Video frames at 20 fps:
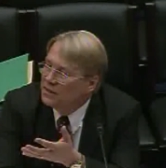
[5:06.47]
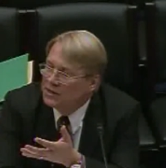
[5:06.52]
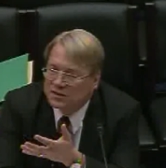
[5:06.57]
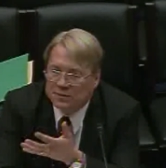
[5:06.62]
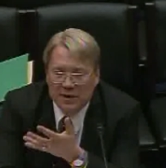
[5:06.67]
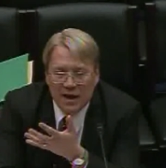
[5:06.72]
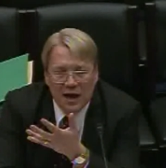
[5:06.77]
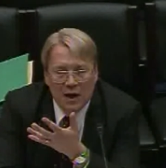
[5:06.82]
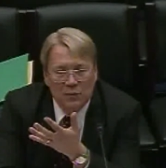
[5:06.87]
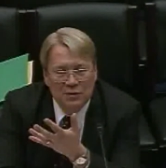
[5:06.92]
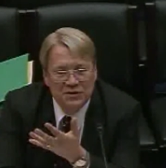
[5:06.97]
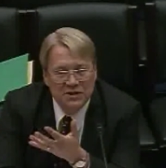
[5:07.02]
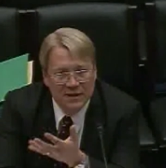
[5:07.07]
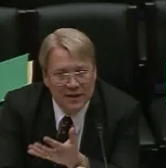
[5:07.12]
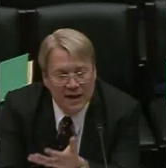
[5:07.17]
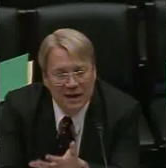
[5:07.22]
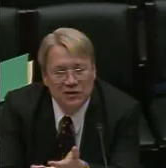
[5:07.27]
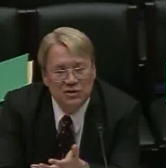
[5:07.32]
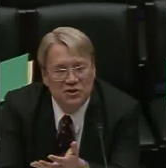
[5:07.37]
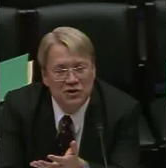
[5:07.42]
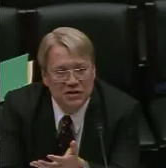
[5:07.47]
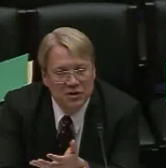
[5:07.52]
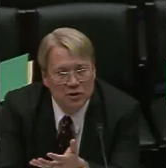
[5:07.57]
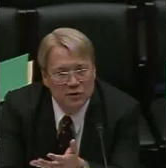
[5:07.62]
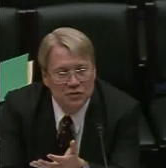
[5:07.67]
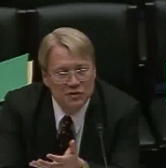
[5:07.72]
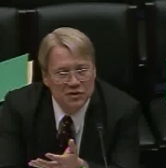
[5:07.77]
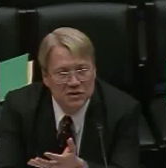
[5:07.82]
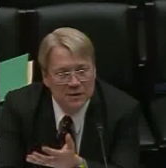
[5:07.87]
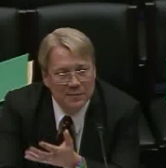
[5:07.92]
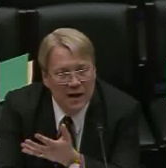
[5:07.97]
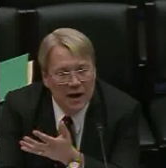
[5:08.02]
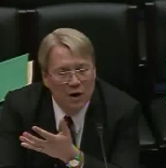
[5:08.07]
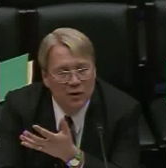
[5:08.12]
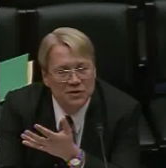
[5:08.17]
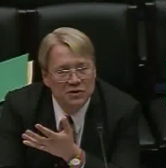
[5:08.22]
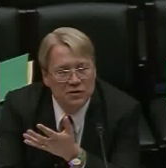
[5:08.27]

this guy was against children somehow,